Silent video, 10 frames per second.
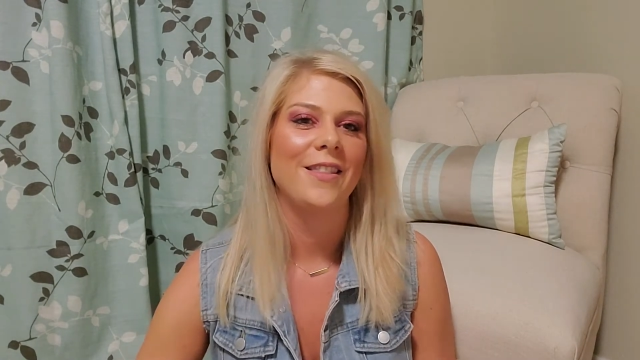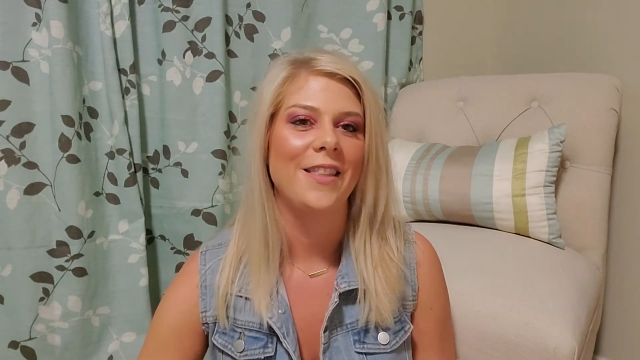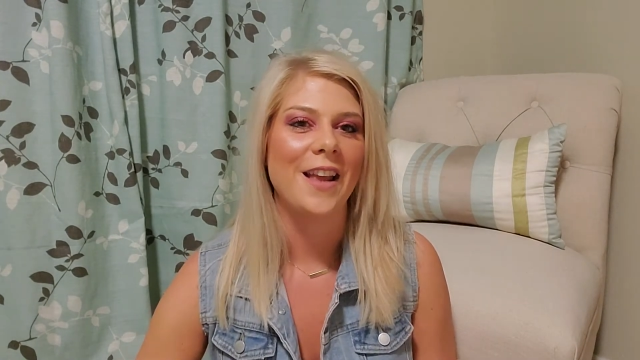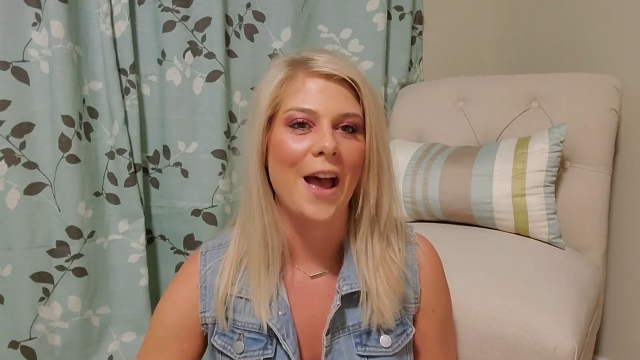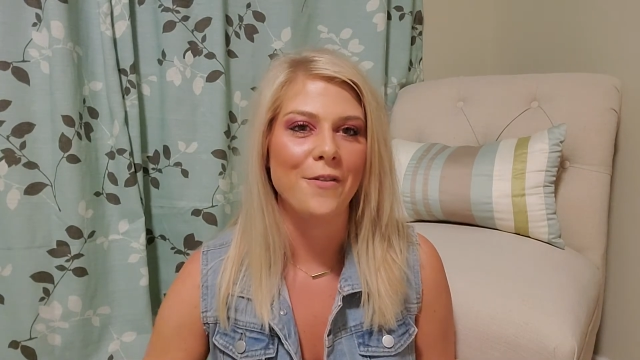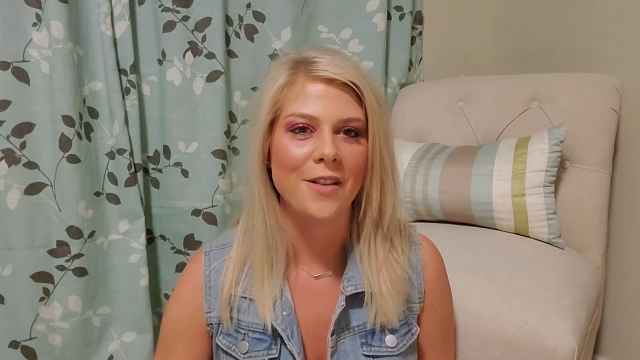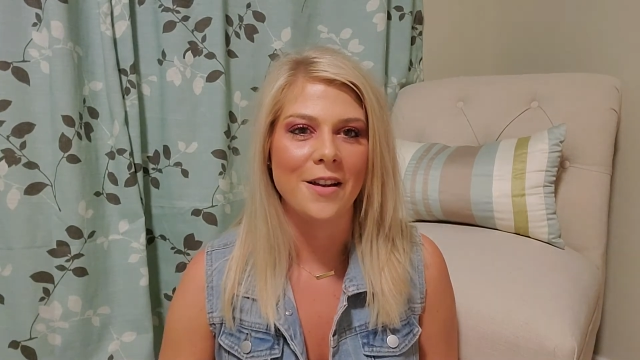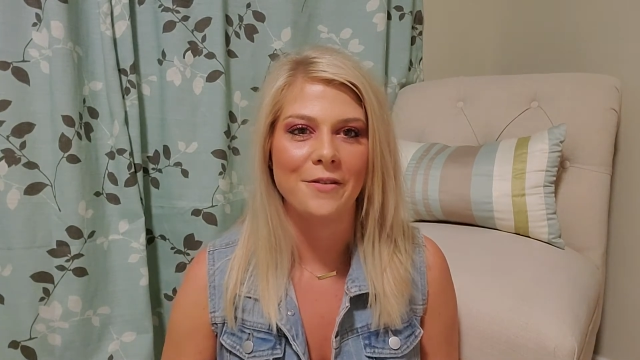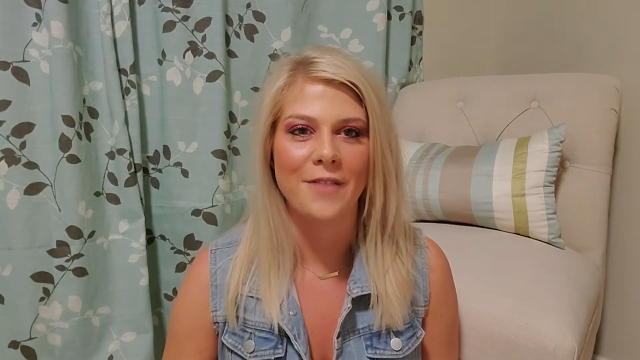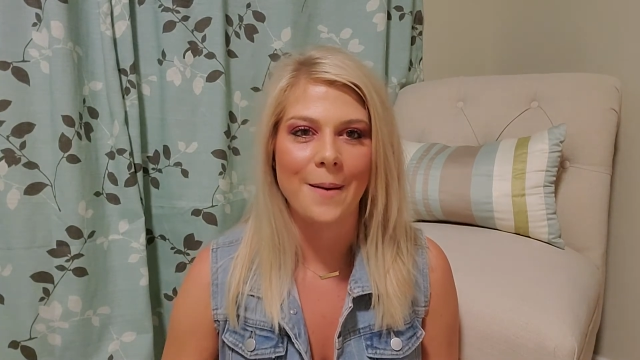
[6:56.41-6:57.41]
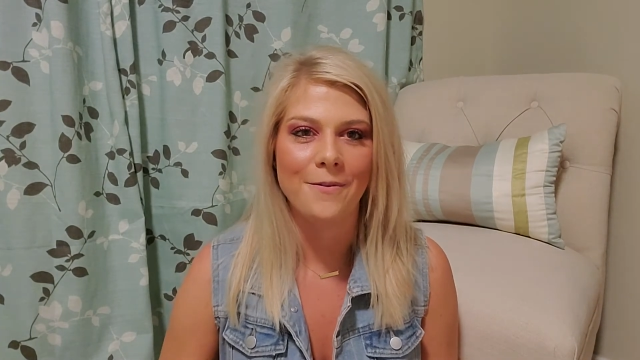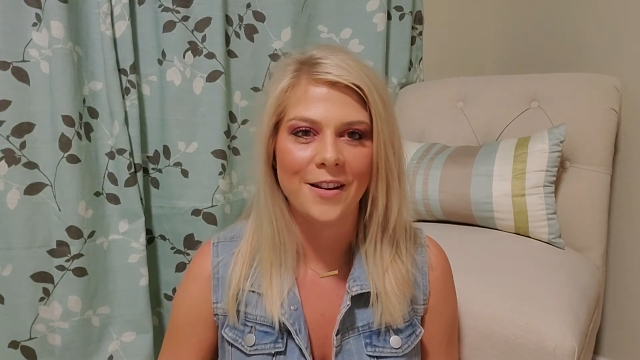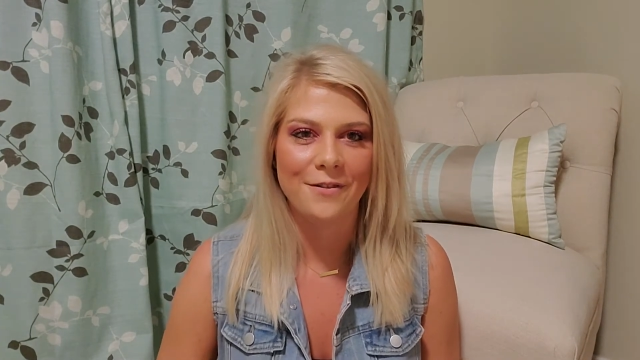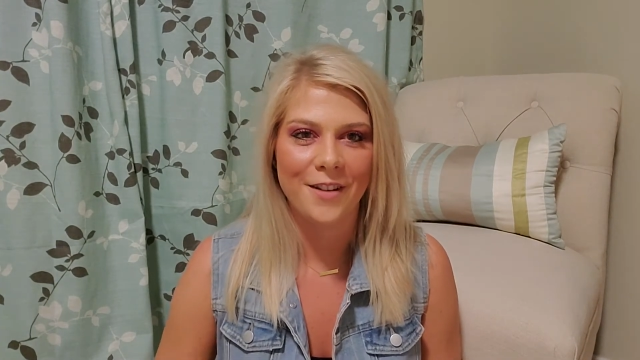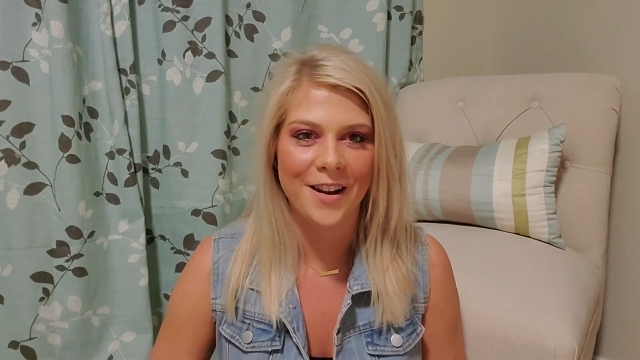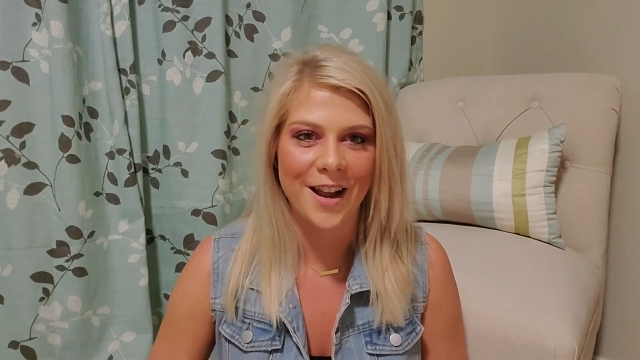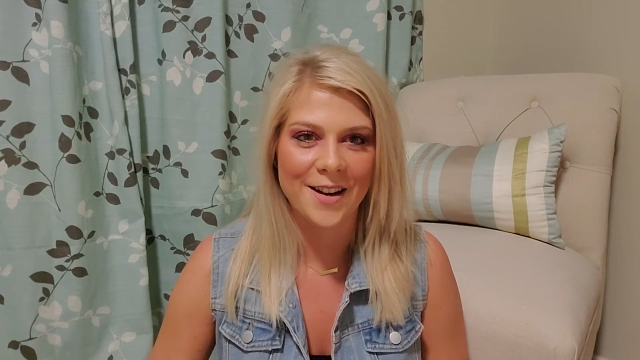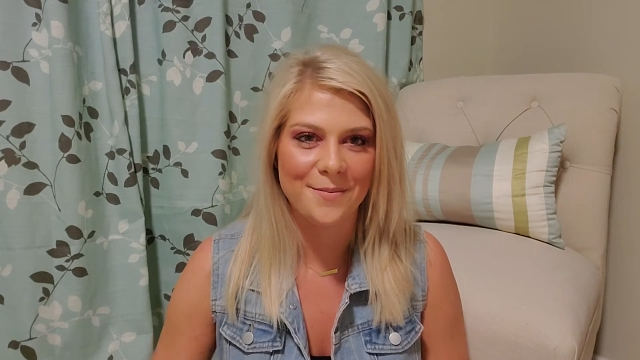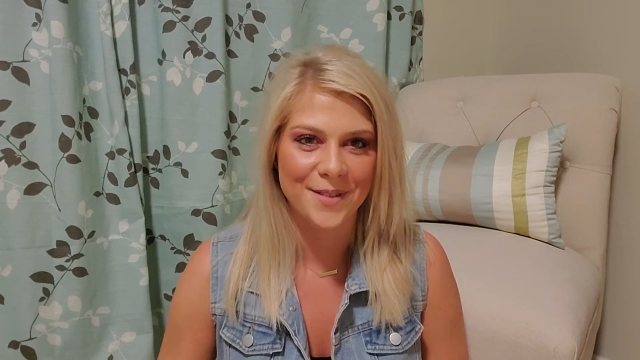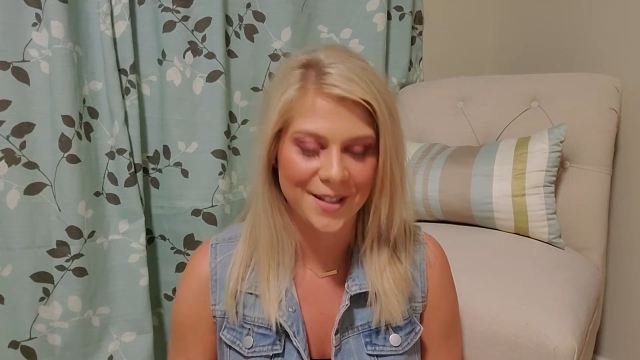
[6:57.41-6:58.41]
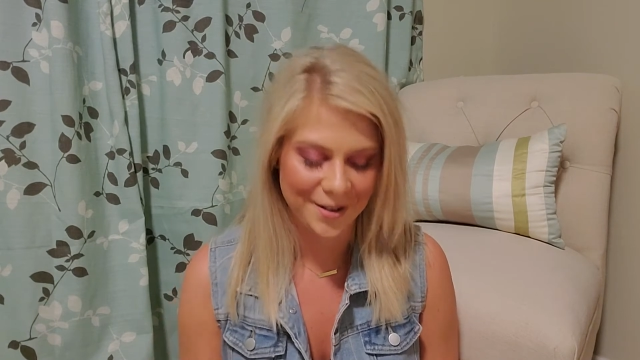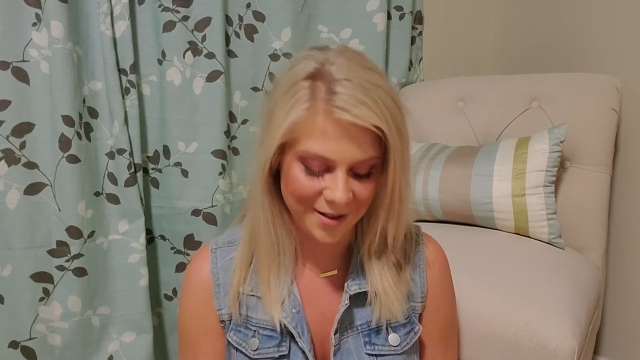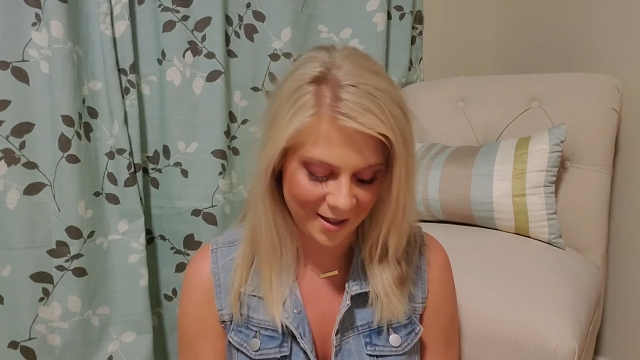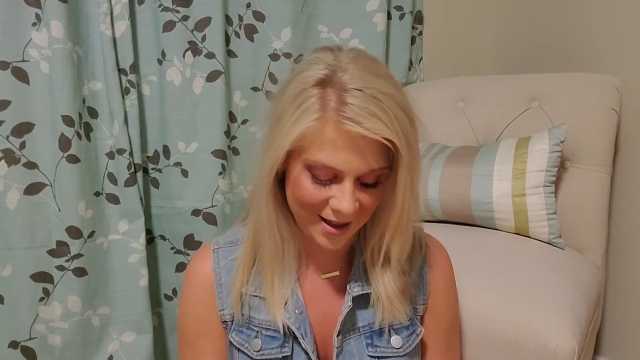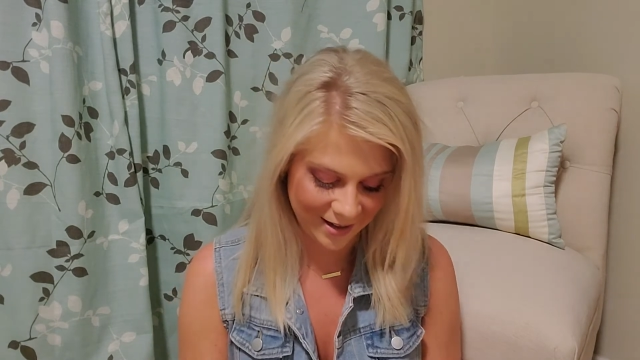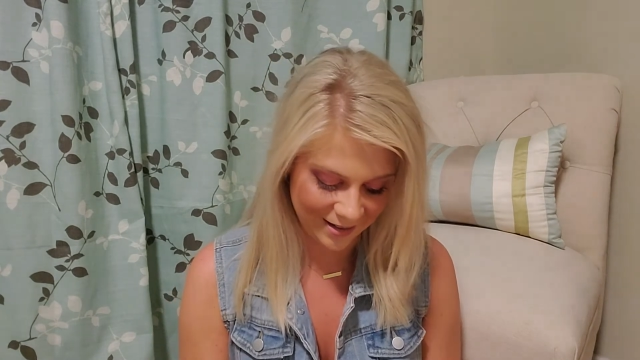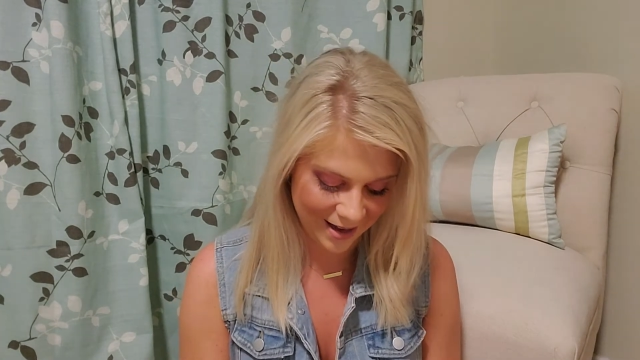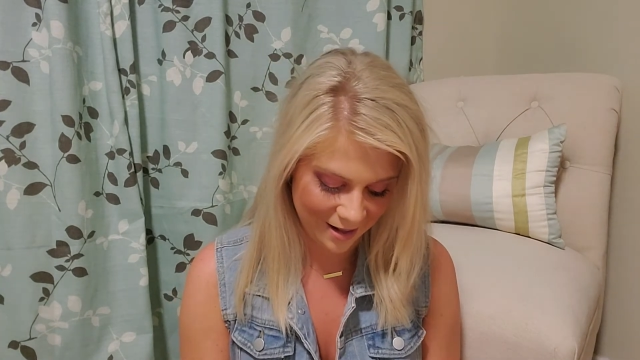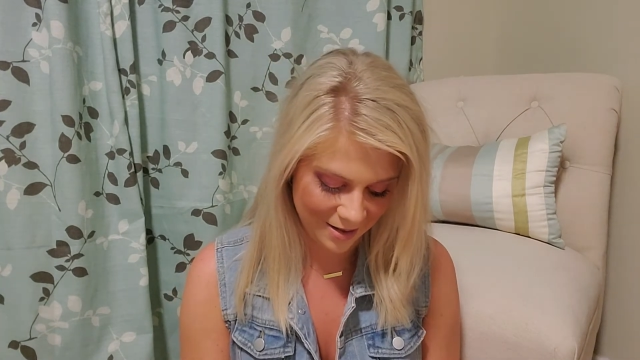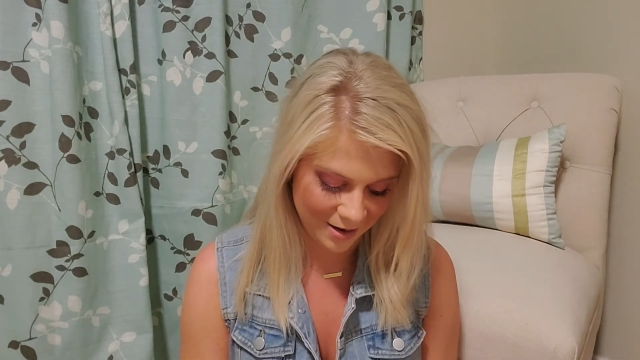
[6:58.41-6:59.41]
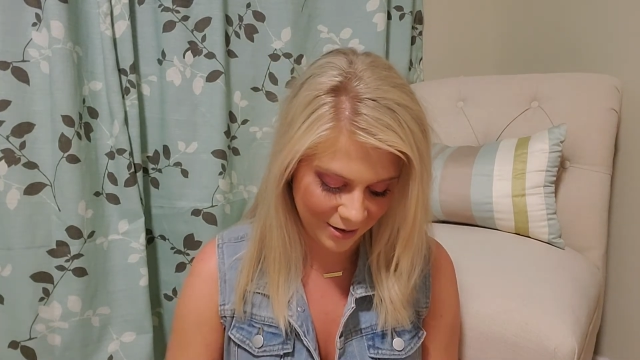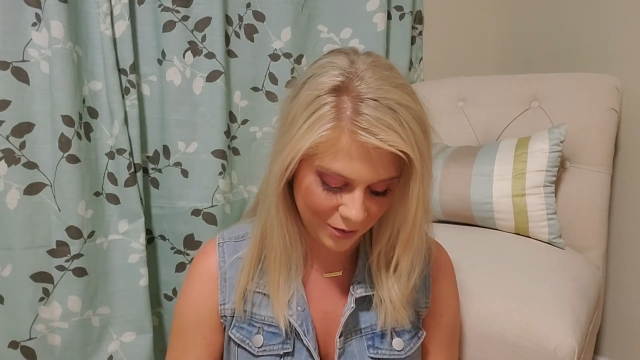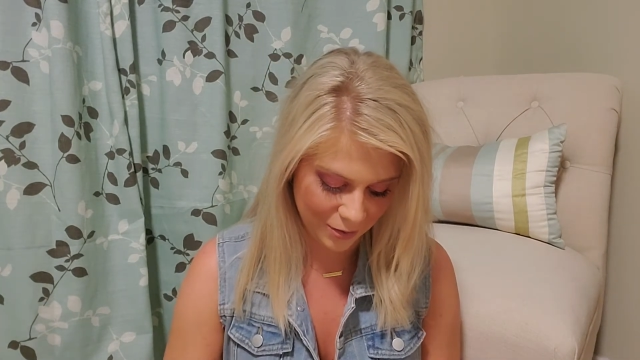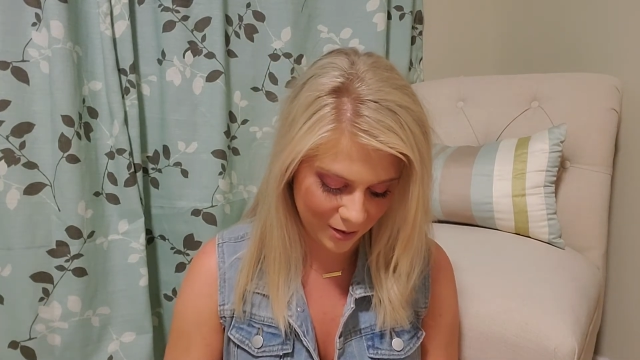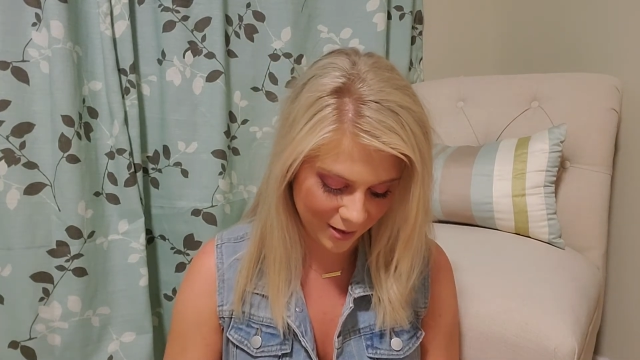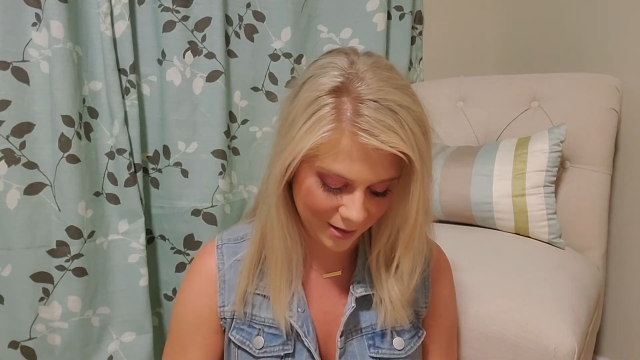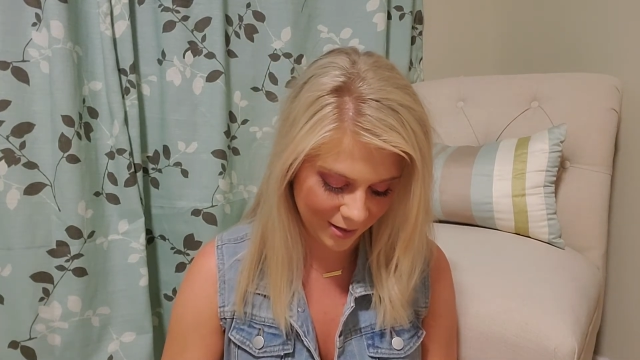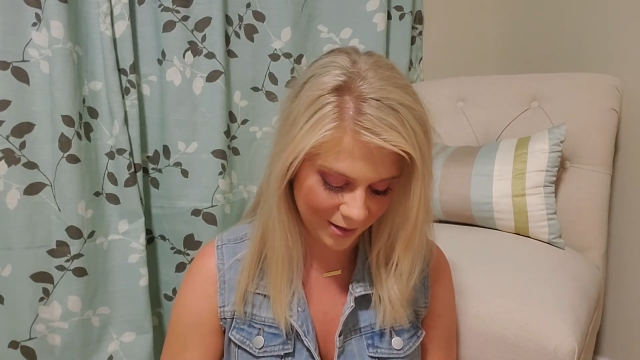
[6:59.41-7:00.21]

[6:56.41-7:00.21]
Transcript: They have a lot of fun items too that they sell in their stores.